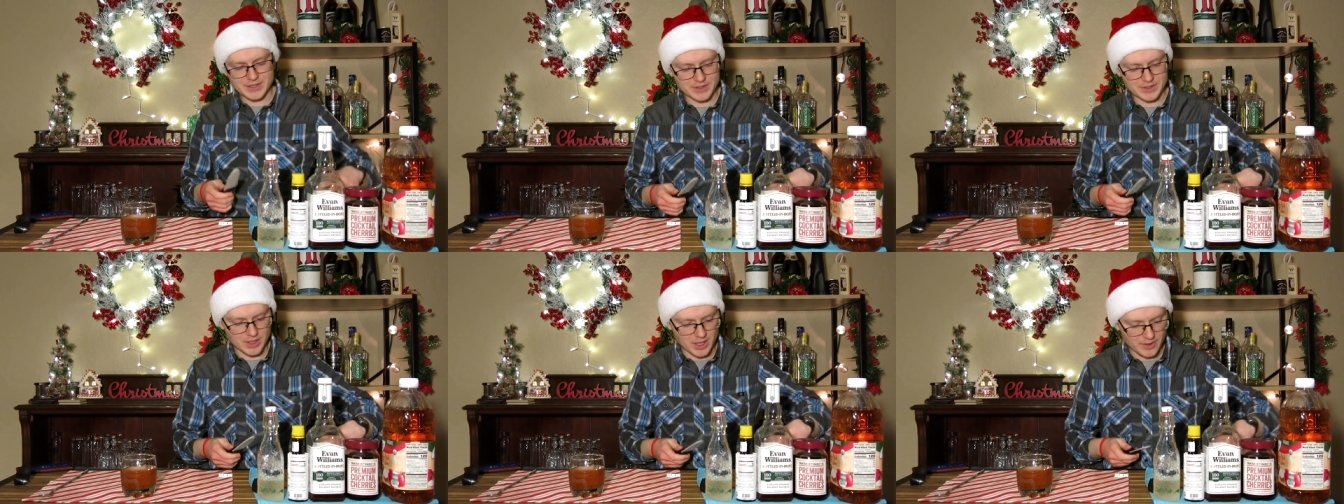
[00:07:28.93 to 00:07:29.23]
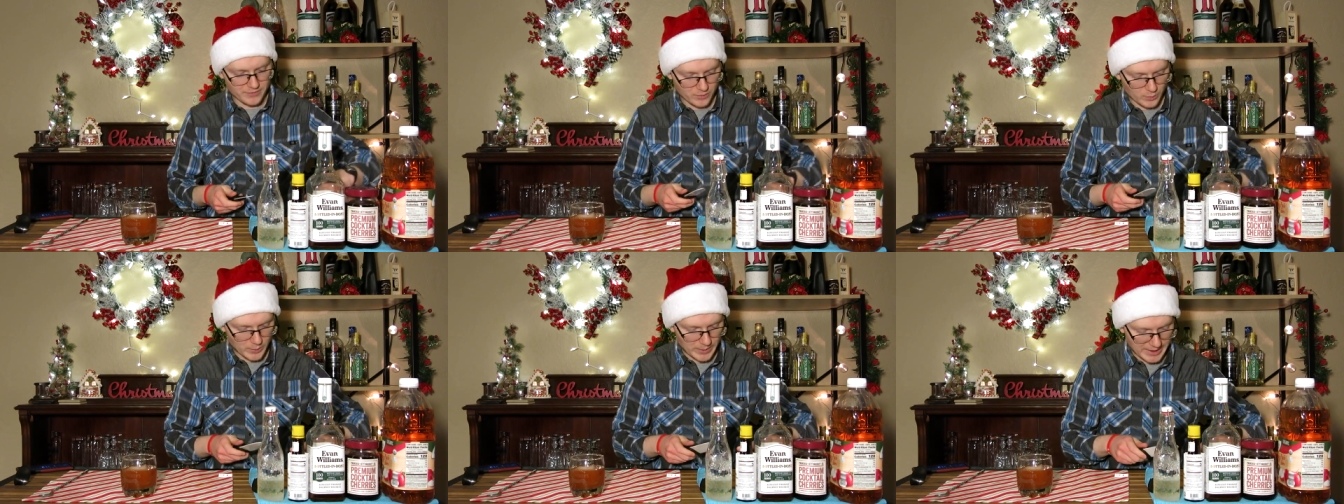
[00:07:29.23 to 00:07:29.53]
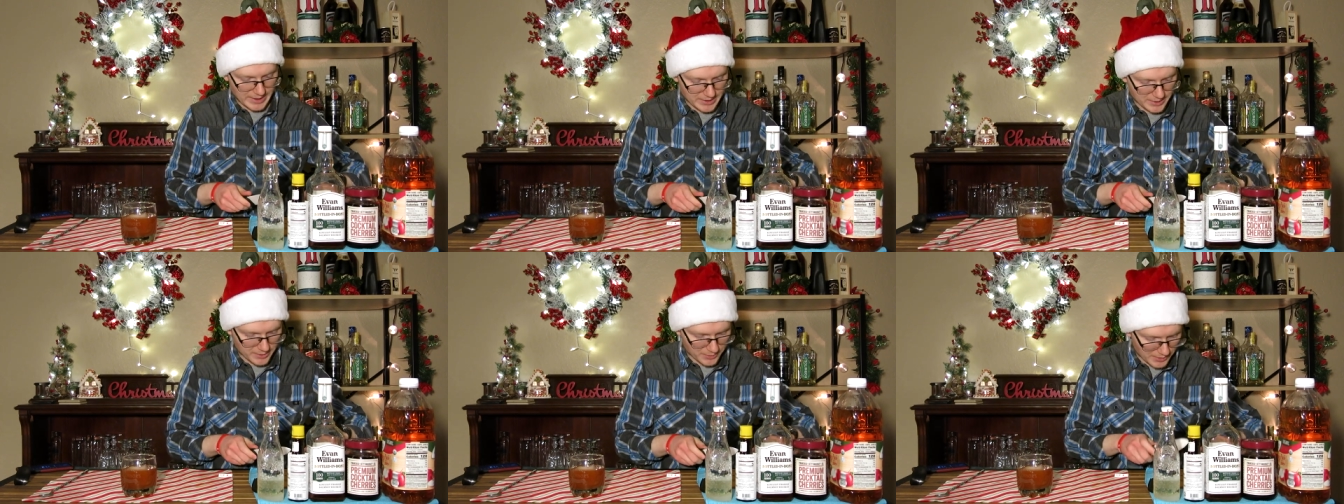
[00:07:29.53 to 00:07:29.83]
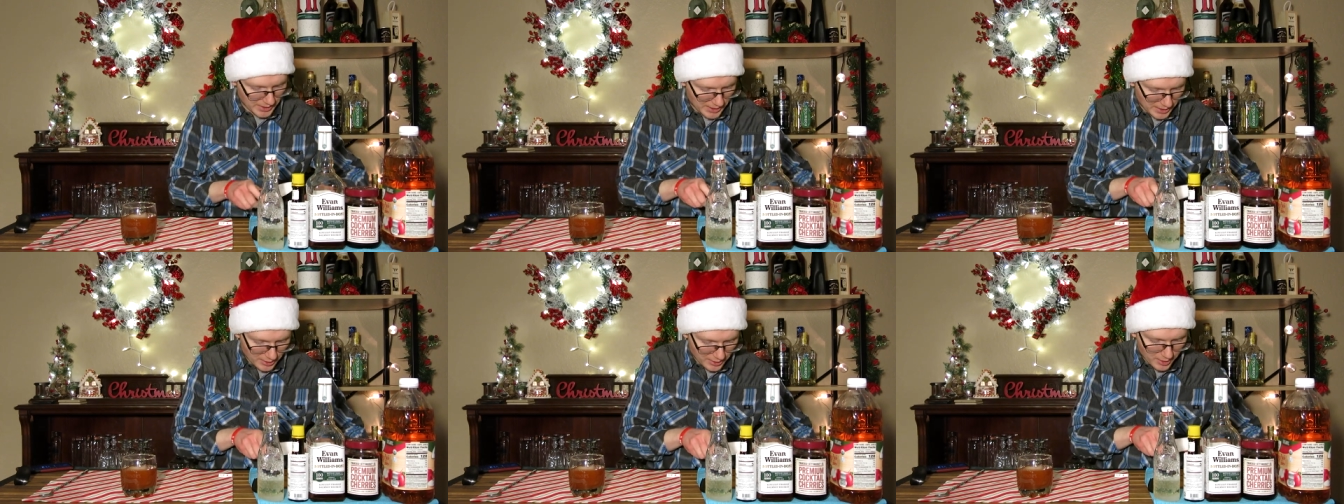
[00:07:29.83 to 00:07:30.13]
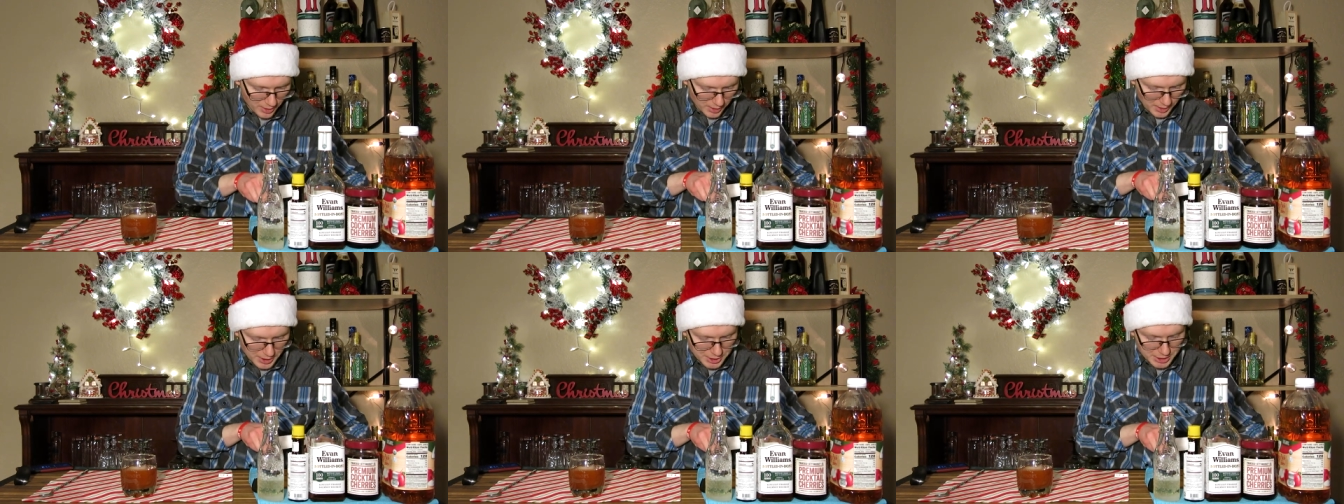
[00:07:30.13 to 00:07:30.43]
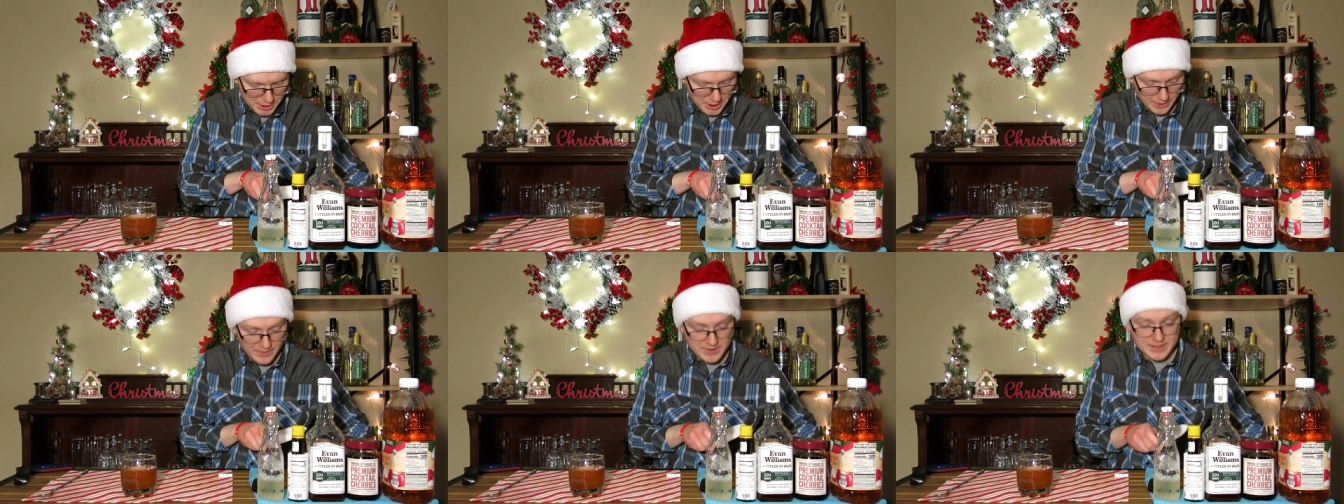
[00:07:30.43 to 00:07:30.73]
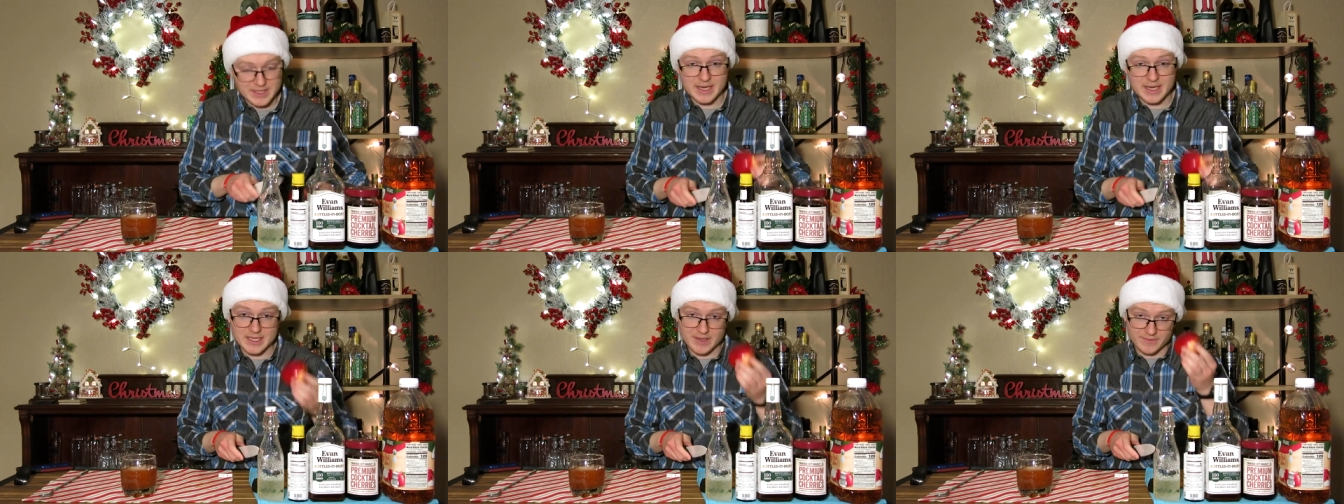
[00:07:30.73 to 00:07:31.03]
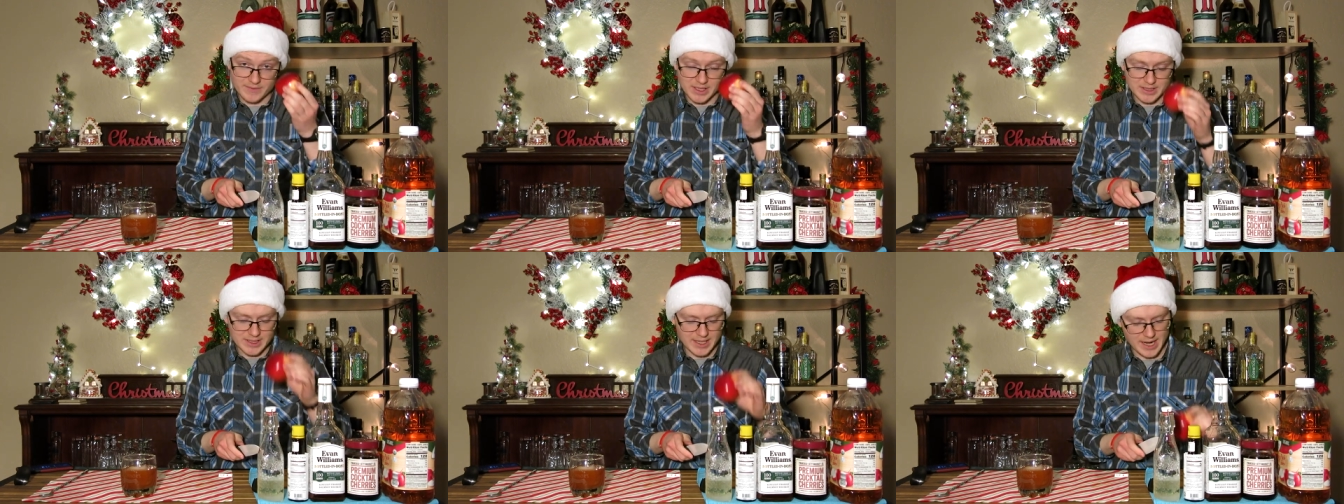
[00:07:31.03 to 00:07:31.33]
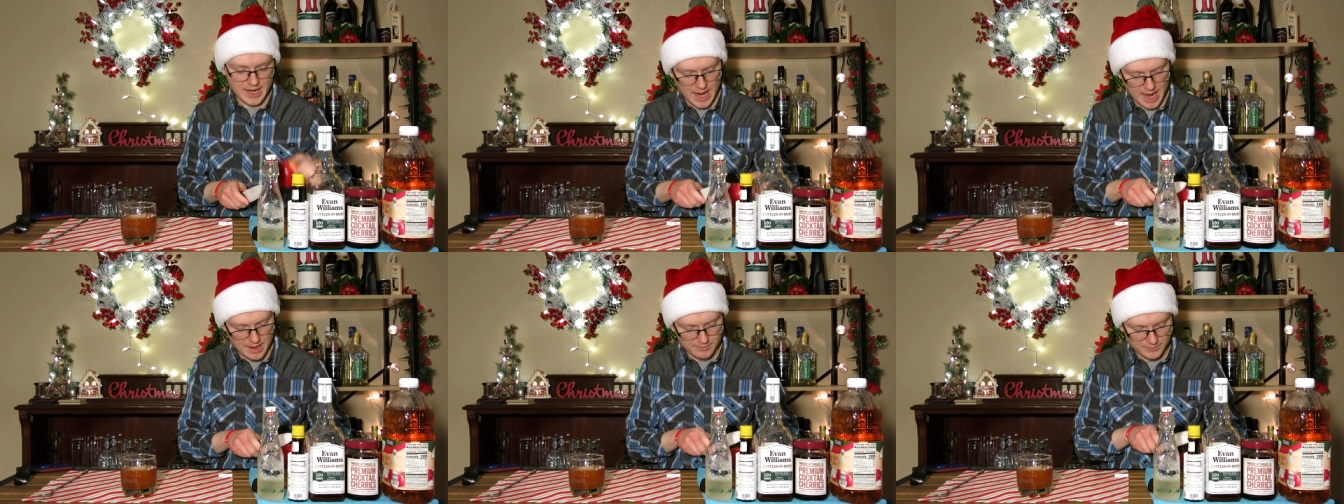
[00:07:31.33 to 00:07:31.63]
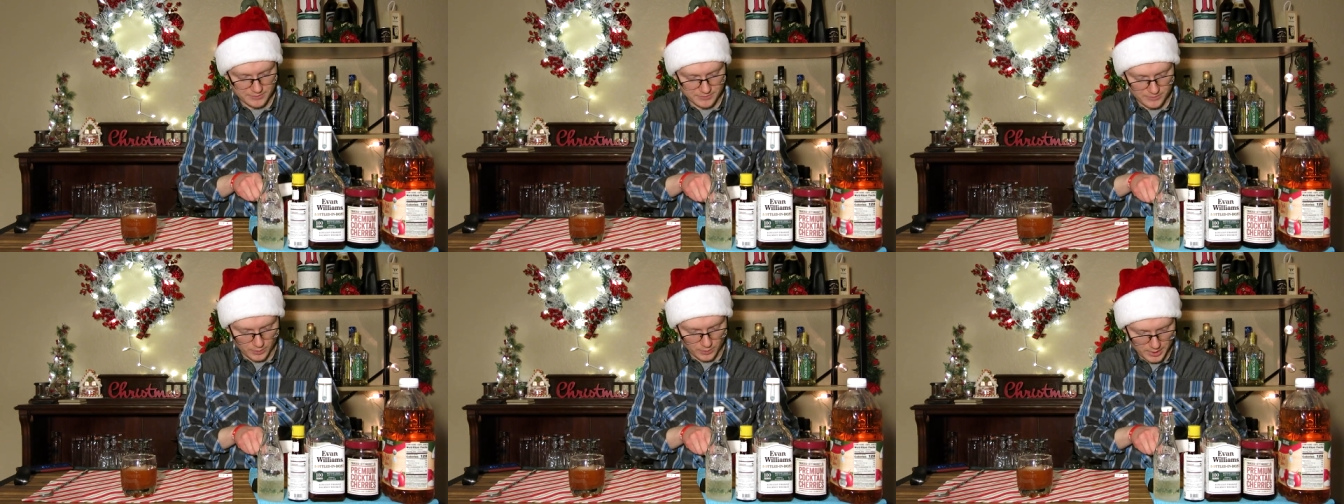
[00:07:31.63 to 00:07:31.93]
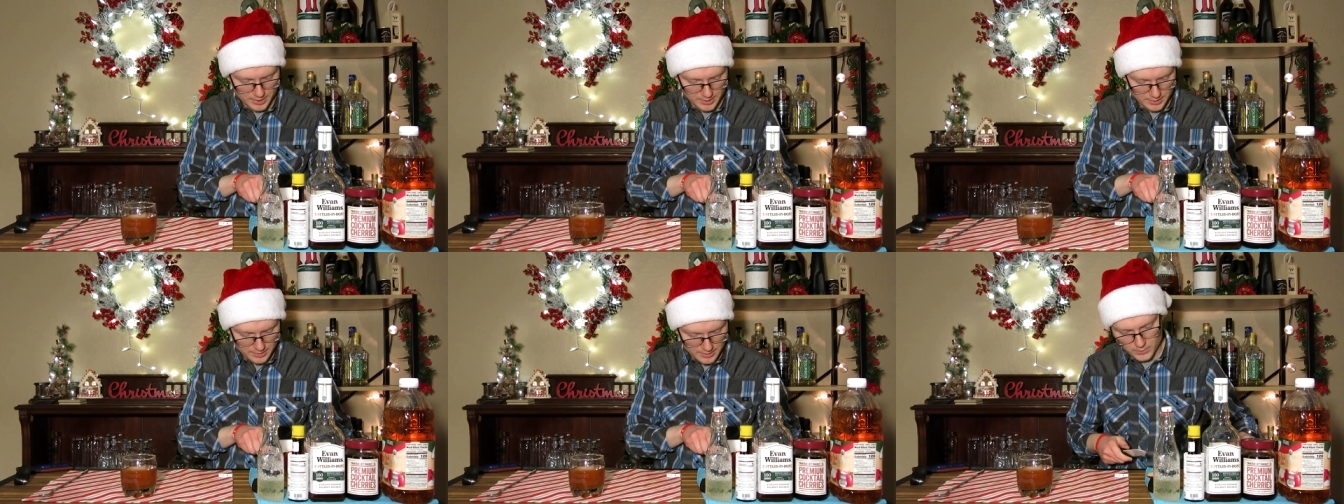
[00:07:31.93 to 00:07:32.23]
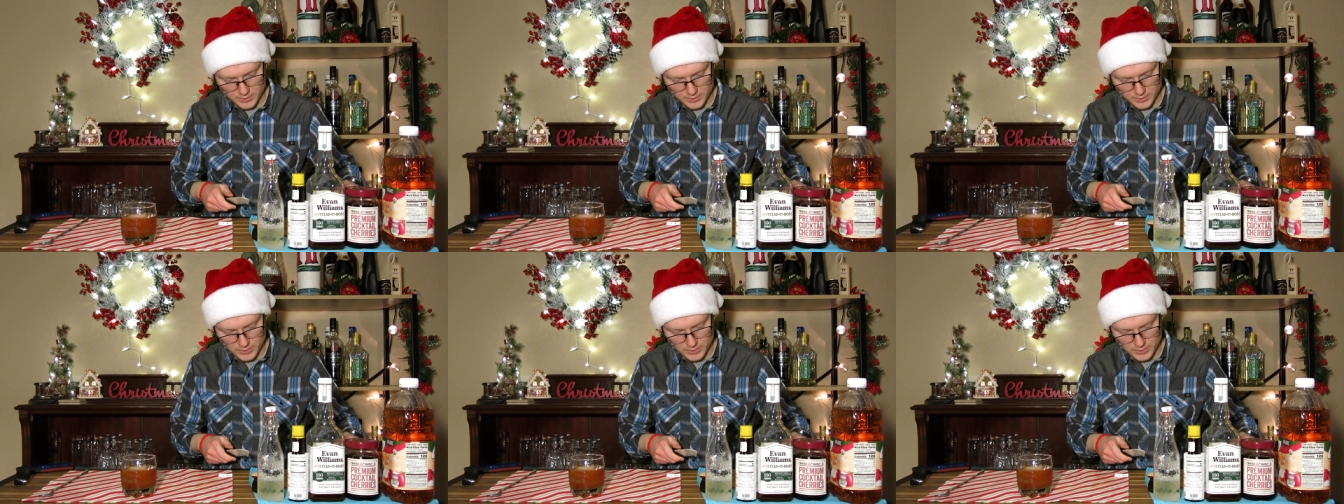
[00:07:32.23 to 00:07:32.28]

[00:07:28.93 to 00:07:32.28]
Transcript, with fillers: this off, we need to create a garnish, and in this case, I've got that apple for it.